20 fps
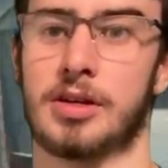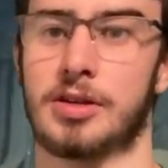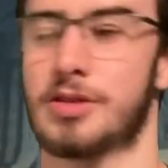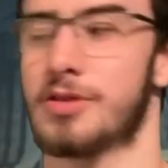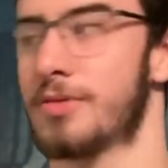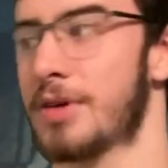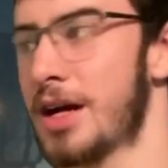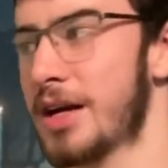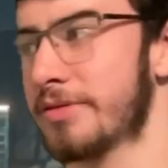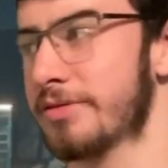
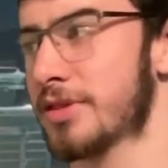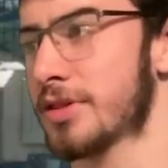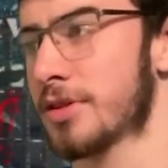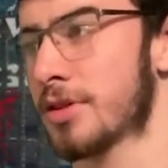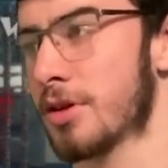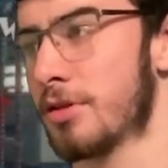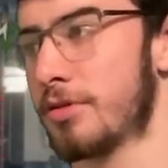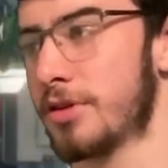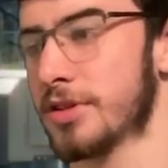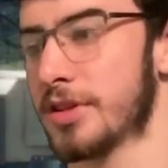You have to
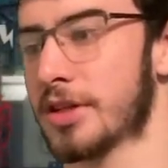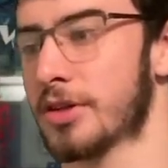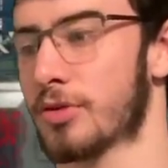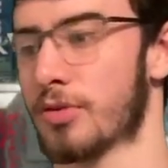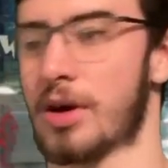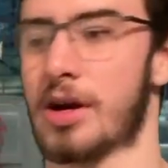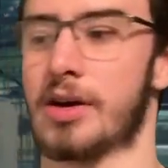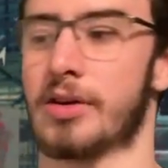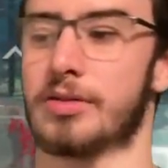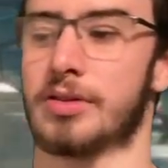go on the
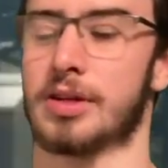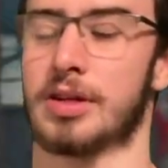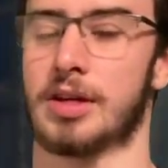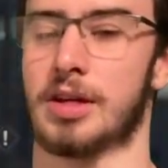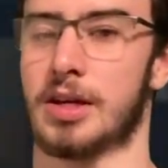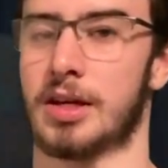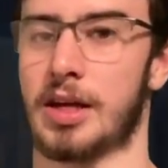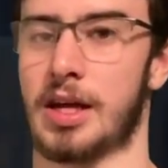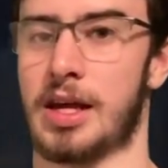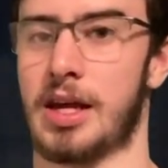ground
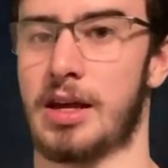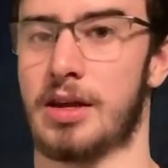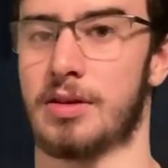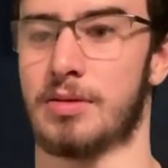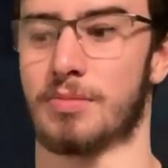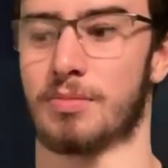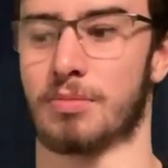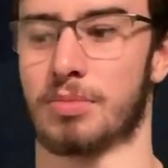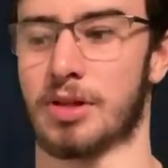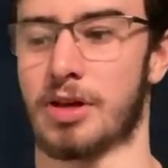and
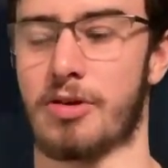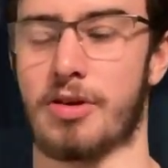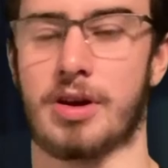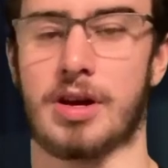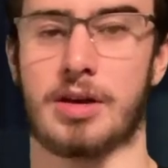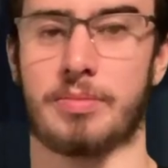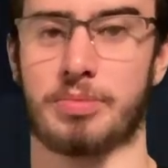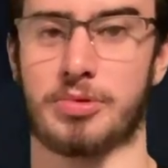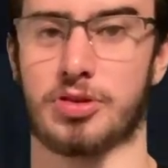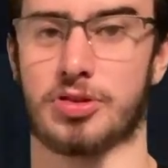blow it
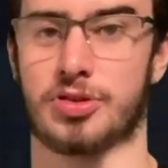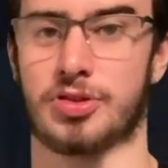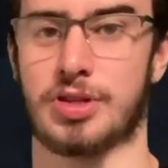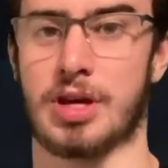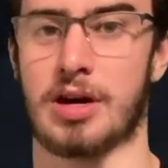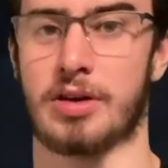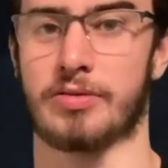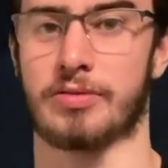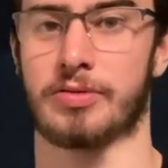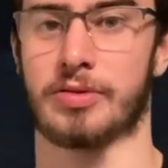up
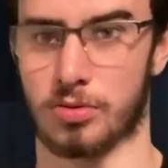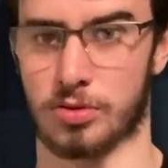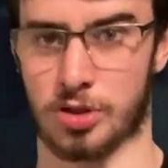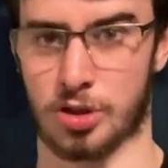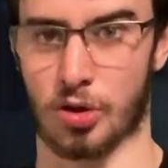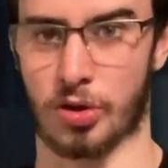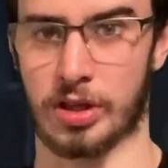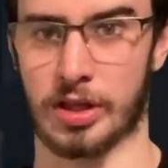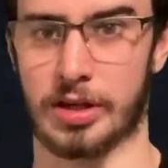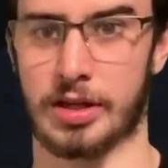yourself
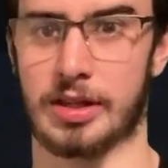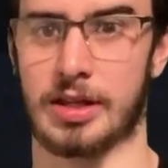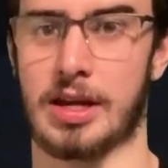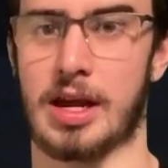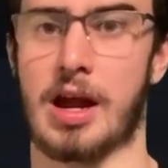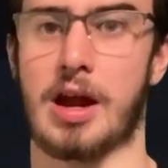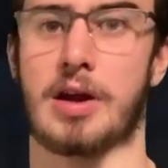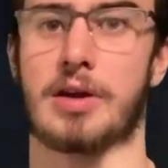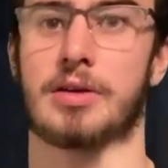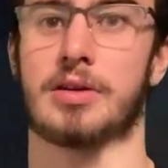to clear the
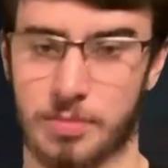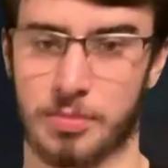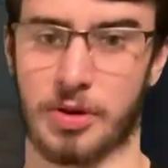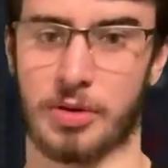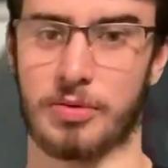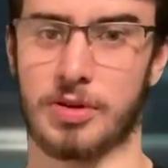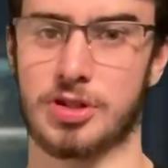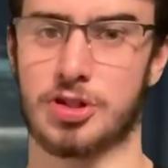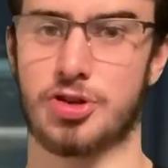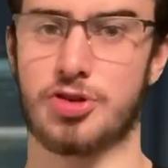air.
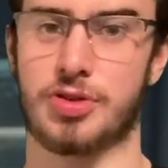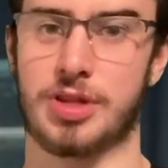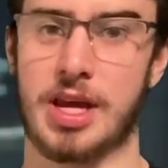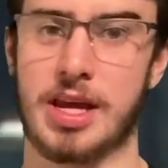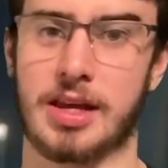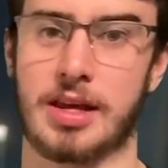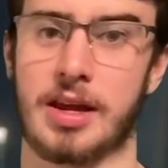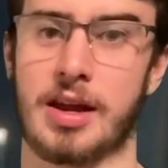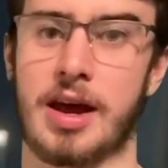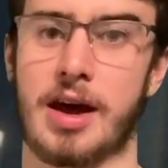But once you
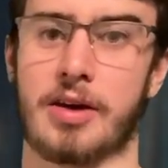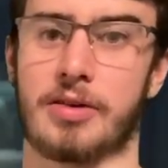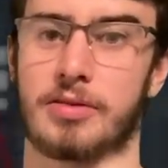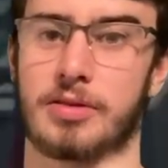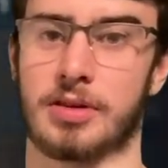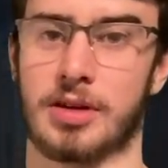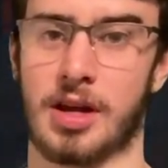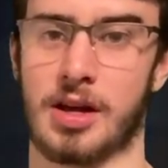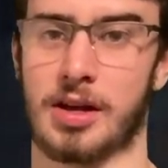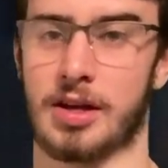take it out,
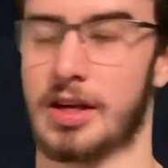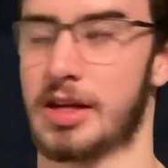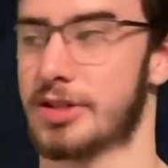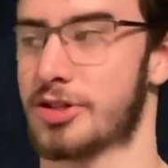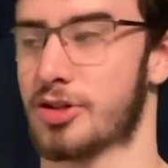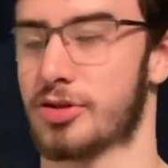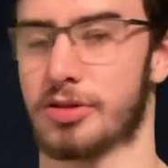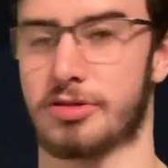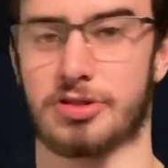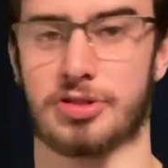
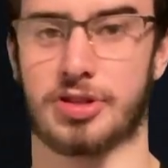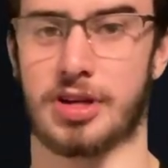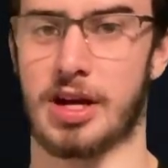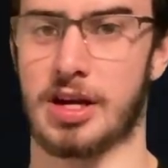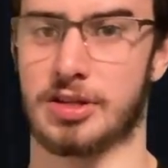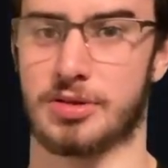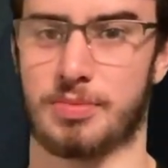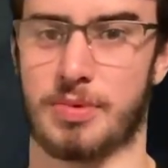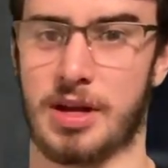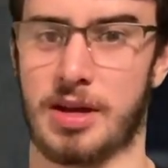it's clear
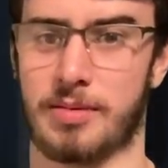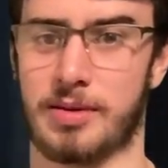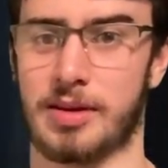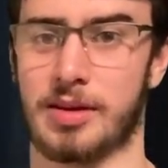skies, baby.